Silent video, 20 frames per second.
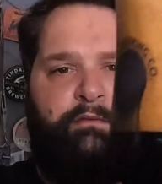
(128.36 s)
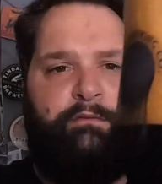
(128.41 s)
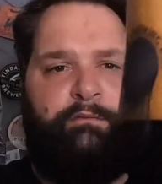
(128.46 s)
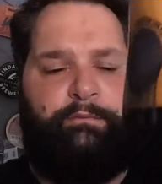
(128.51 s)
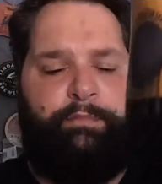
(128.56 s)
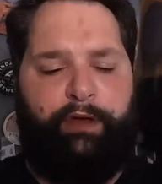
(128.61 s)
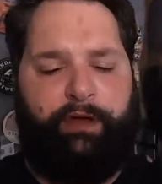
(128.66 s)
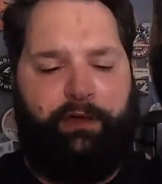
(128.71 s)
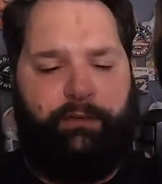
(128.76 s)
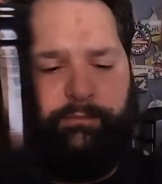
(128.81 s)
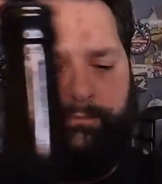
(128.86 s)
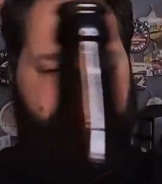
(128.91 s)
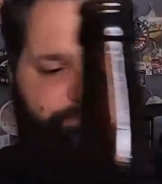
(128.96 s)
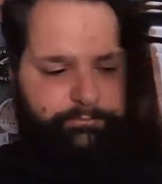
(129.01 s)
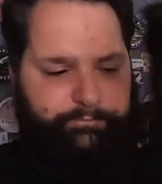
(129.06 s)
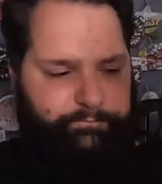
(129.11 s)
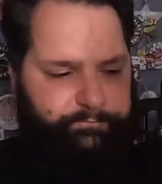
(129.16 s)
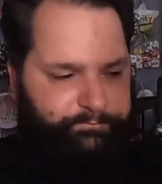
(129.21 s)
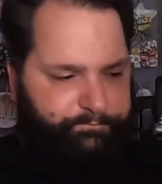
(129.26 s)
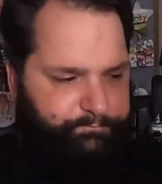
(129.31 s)
Boom.
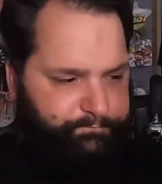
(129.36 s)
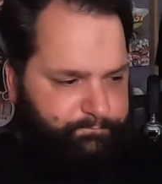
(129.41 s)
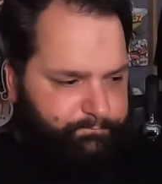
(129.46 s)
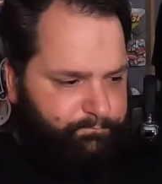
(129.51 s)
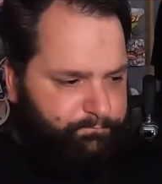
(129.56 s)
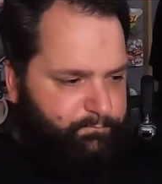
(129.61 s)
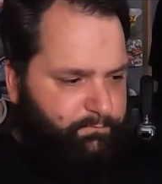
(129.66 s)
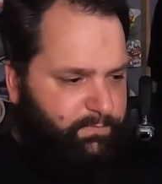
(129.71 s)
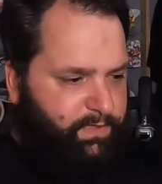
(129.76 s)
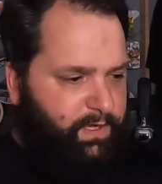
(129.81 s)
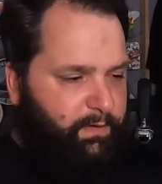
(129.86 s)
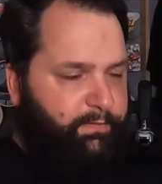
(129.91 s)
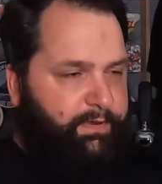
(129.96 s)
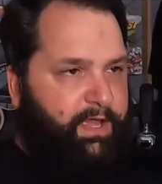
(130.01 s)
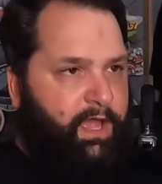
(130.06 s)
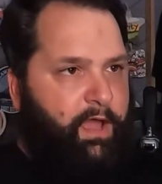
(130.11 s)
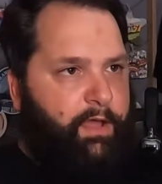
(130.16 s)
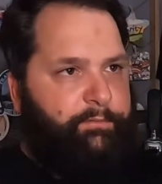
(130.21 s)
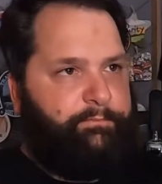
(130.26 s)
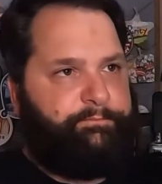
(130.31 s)
There we
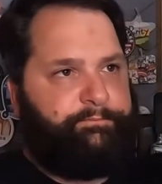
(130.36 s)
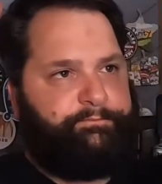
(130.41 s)
go.